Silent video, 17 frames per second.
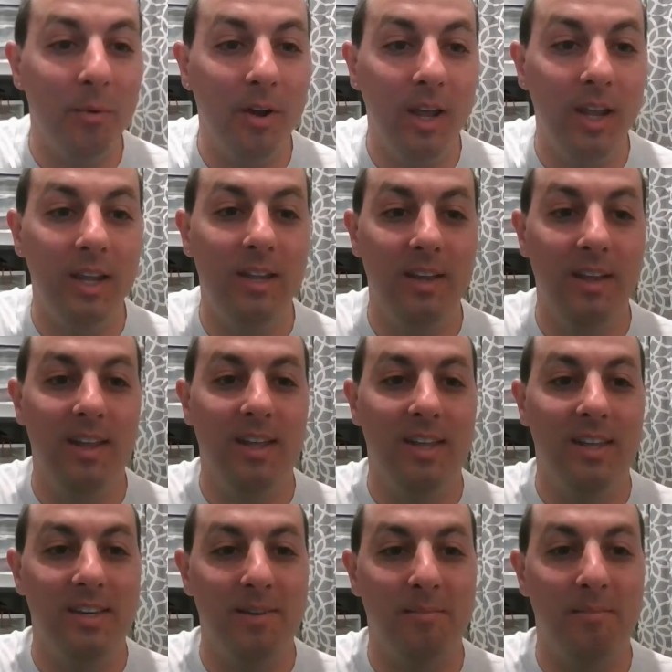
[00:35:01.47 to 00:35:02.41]
way
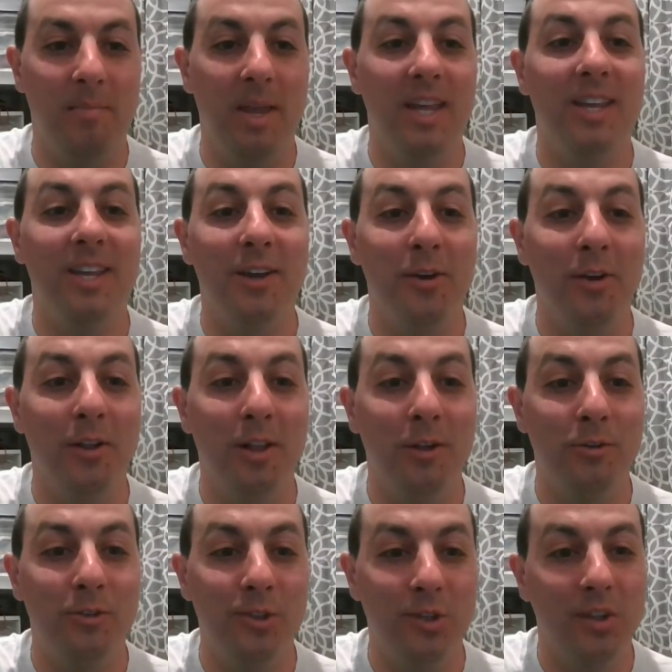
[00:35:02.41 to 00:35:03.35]
to make your
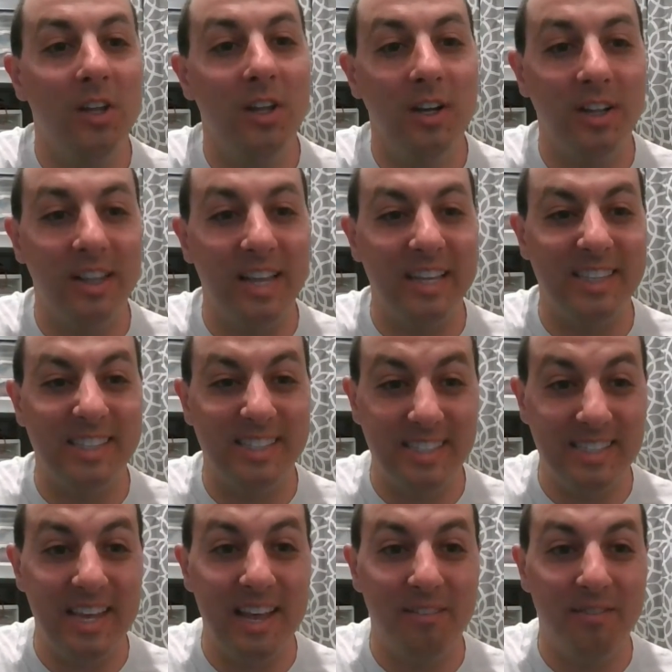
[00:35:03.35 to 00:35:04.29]
enclosure look like the
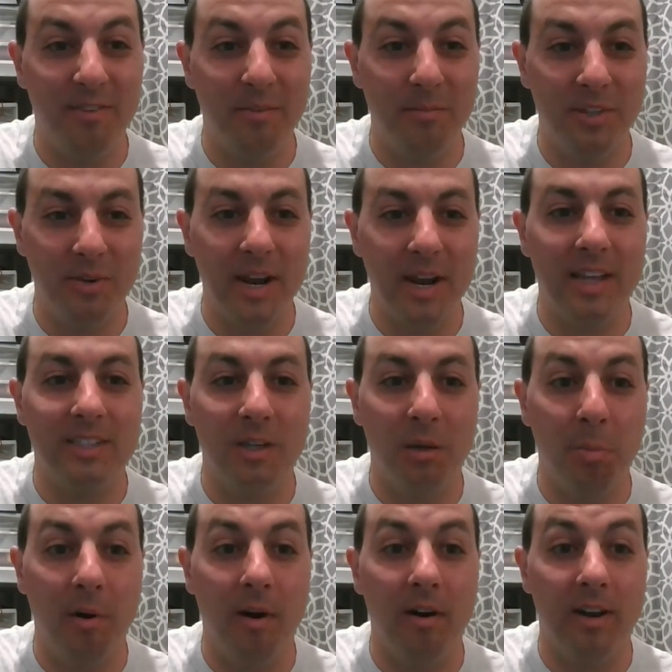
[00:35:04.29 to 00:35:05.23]
set from
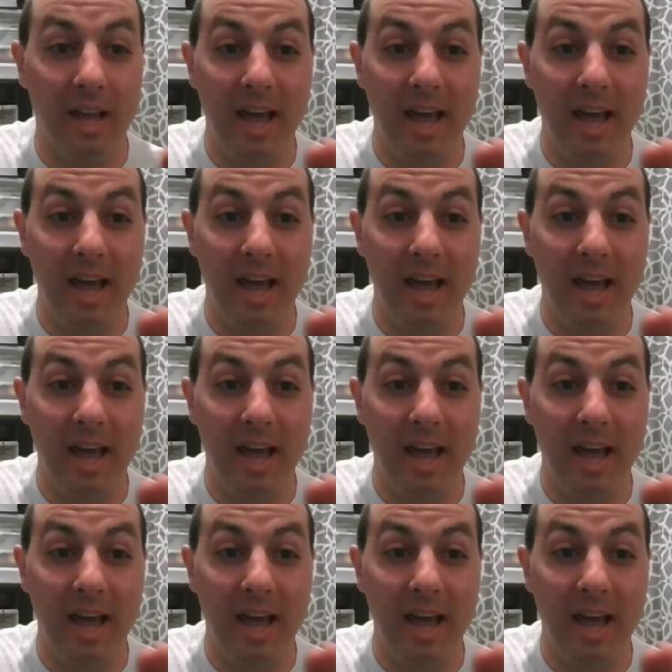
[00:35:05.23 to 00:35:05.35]
Jurassic Park.